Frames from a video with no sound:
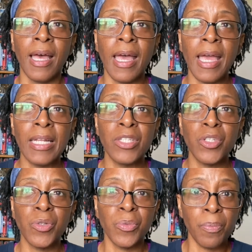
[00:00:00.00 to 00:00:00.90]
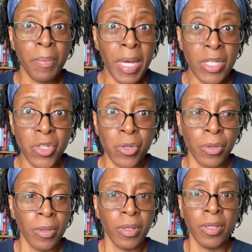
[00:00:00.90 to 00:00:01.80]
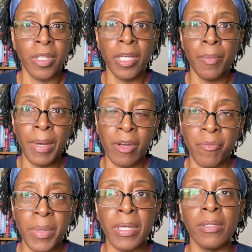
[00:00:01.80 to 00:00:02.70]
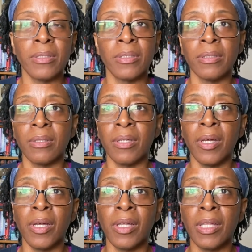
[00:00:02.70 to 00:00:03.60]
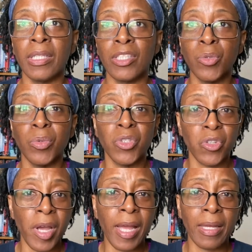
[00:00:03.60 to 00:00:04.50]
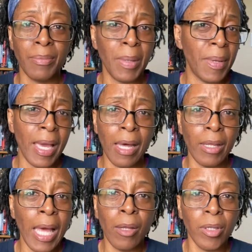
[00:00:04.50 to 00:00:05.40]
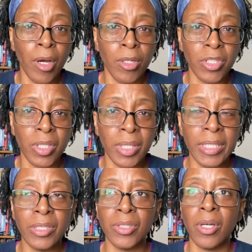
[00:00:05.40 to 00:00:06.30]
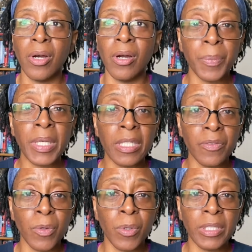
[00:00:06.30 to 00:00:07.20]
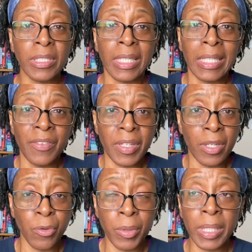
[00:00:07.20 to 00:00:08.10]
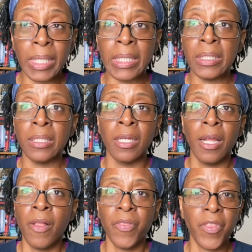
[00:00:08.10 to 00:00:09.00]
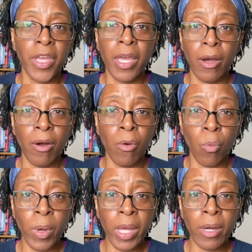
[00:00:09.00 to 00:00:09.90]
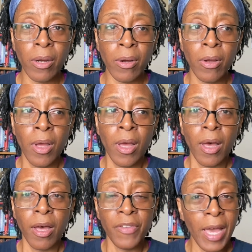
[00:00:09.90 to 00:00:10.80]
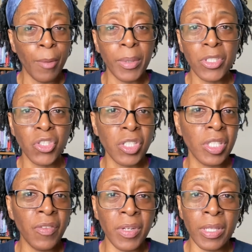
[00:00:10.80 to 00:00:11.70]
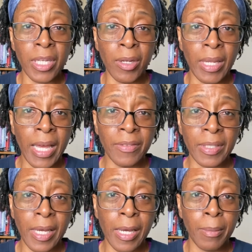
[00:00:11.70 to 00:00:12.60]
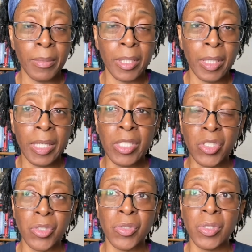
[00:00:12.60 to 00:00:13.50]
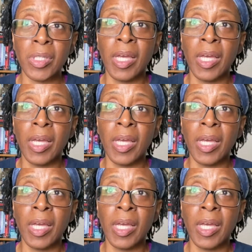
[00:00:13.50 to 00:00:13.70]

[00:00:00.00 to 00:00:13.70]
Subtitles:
and to measure the amount of melt, to track maybe how large the glaciers are. Because of course, living in Greenland, they are aware of how much, just even in their lifetime, the glaciers